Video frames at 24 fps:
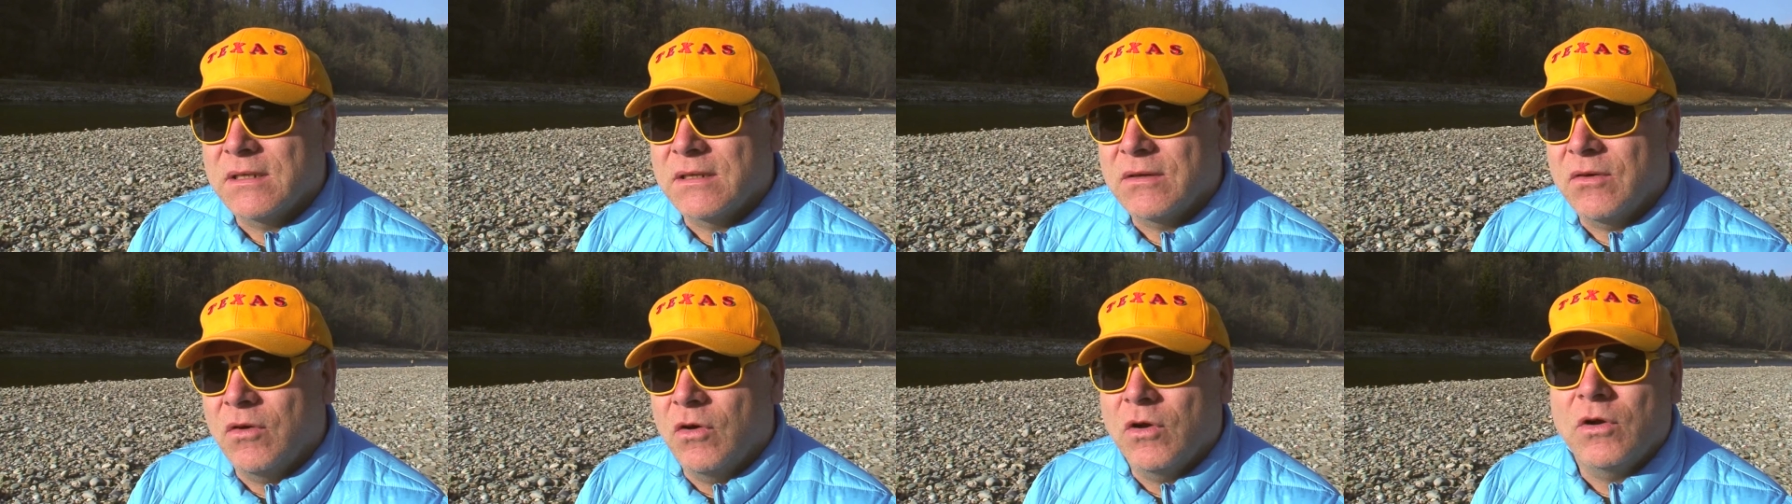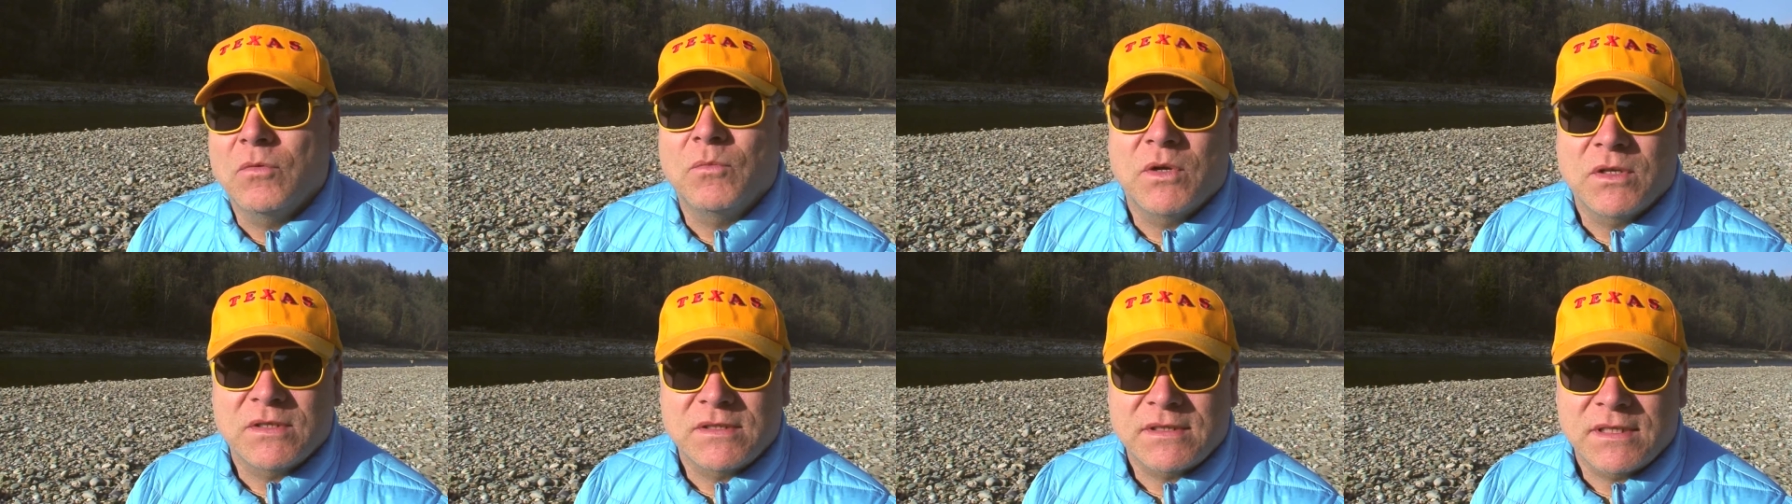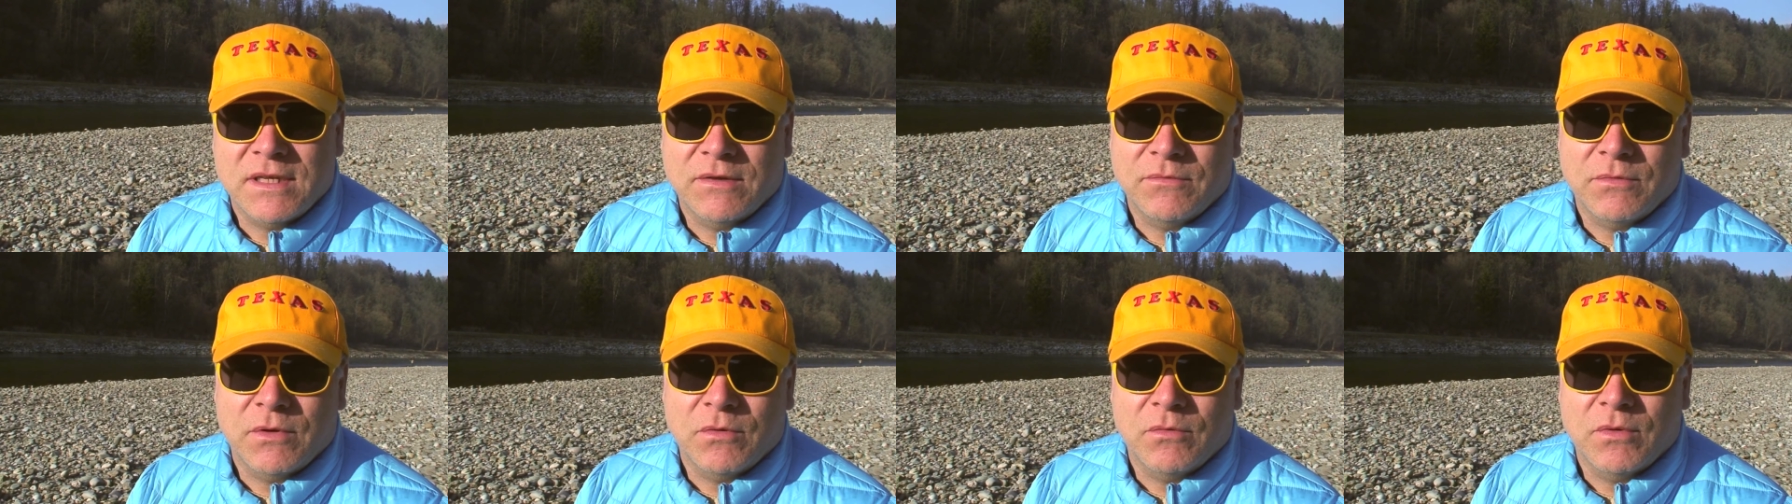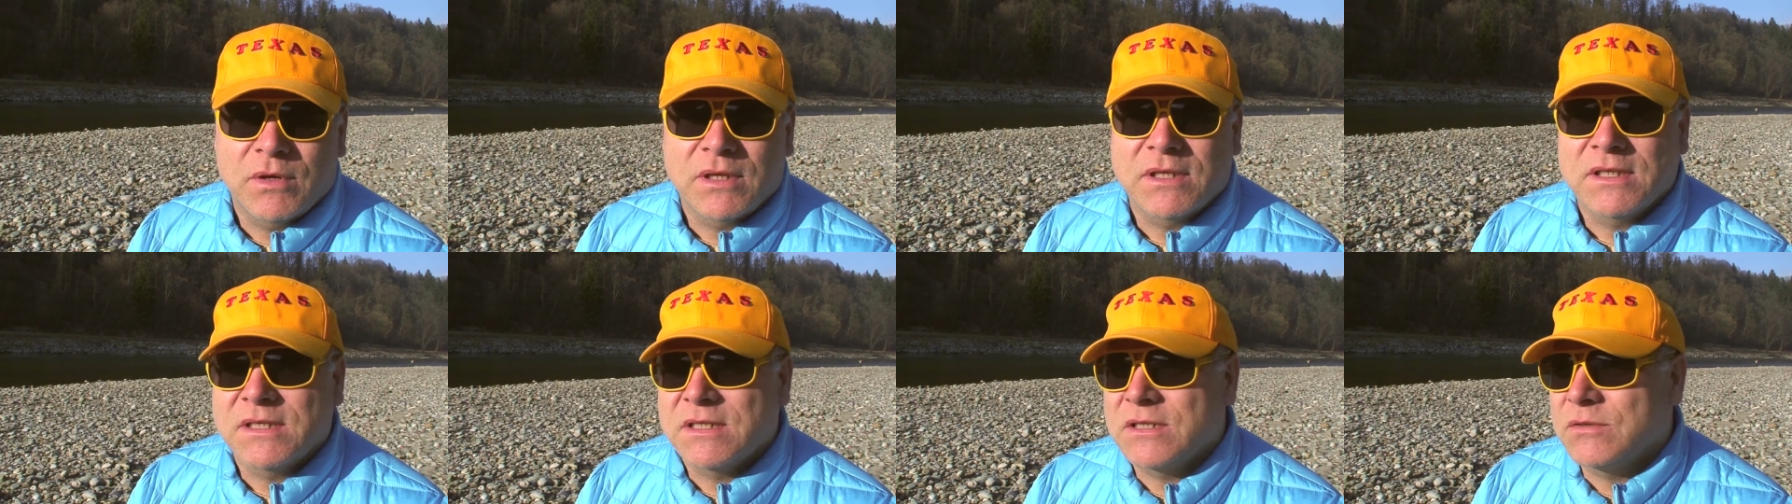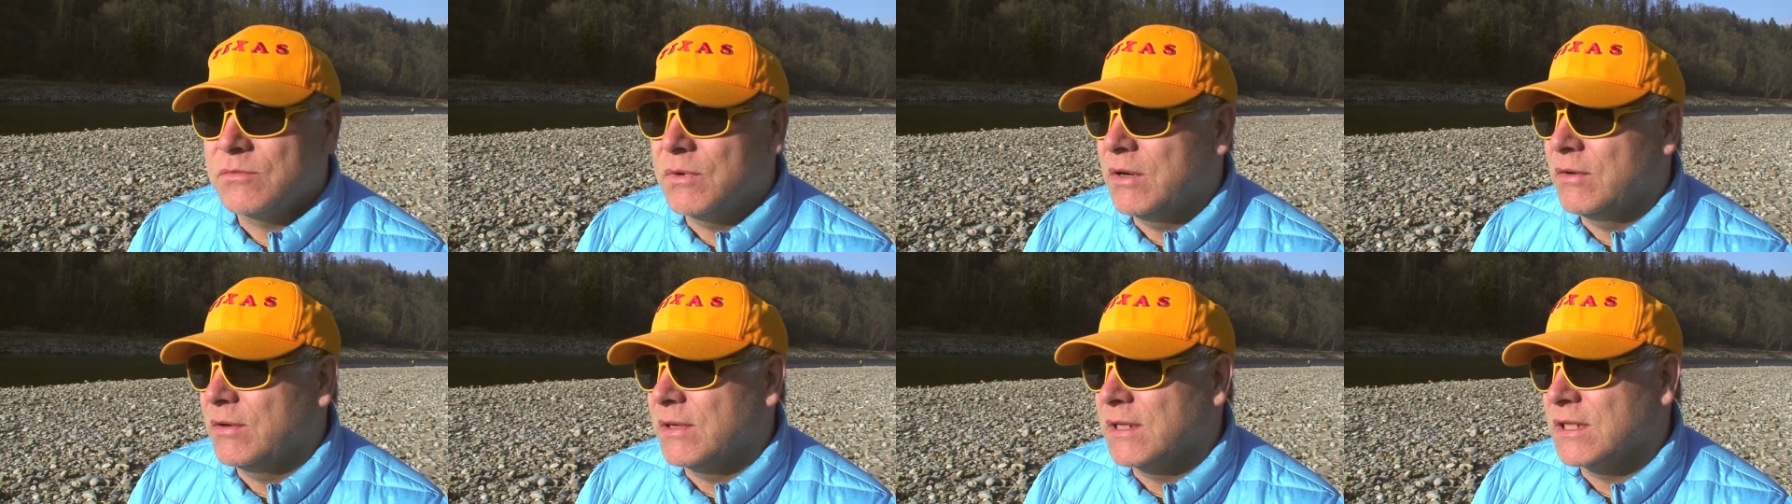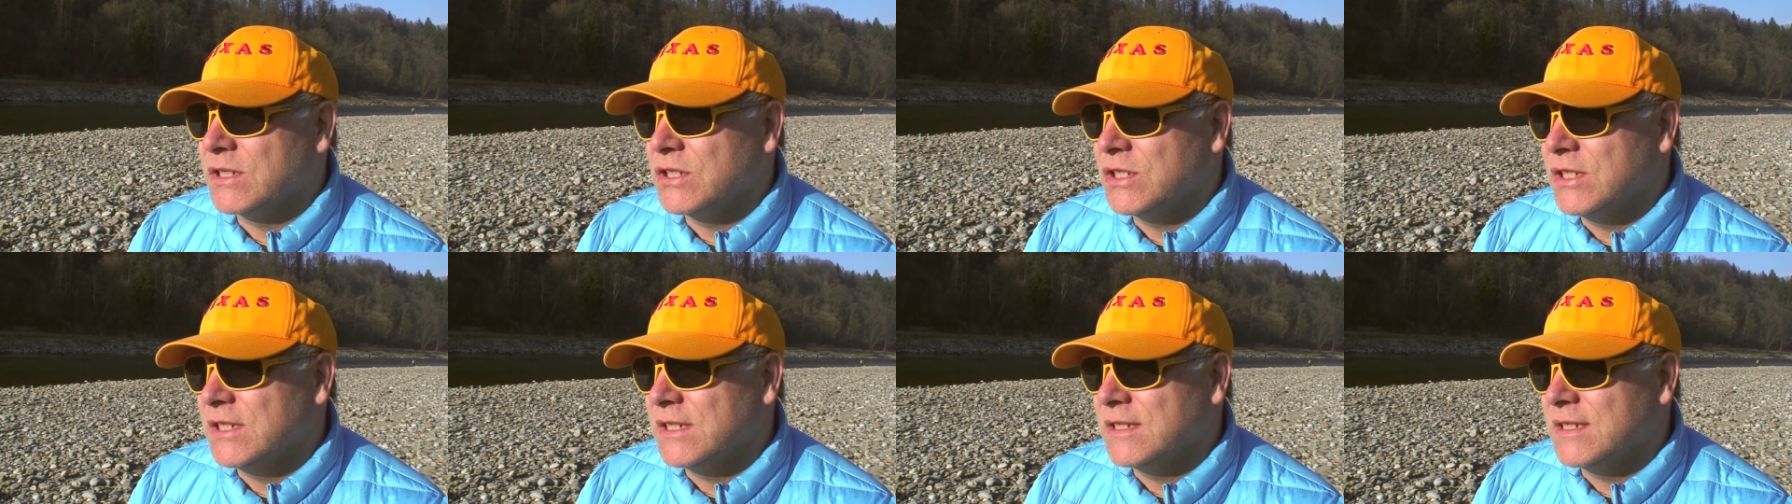almost everyone is wearing
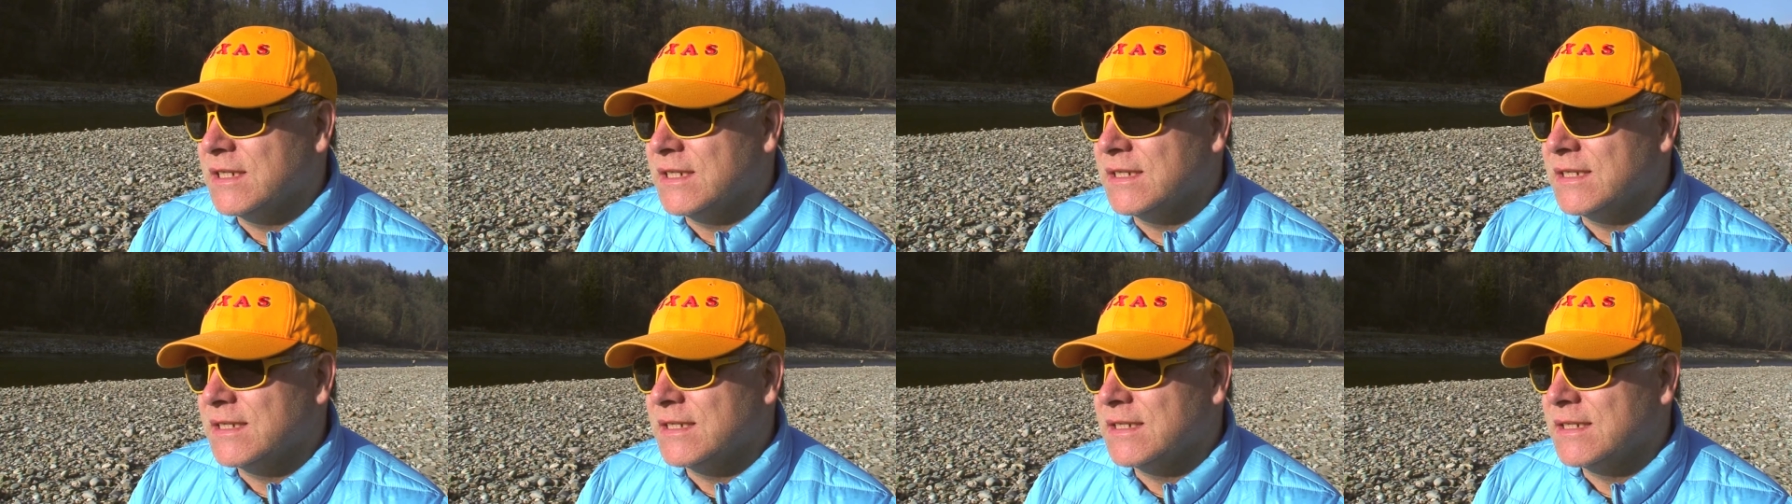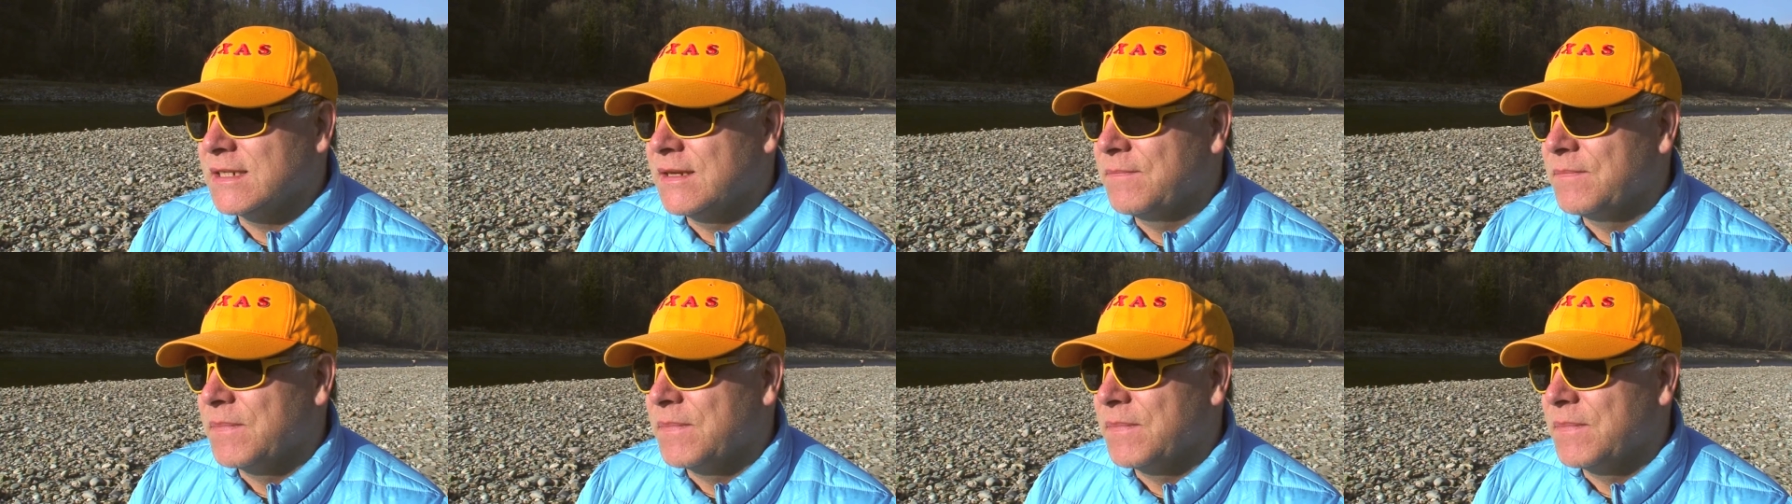Jesus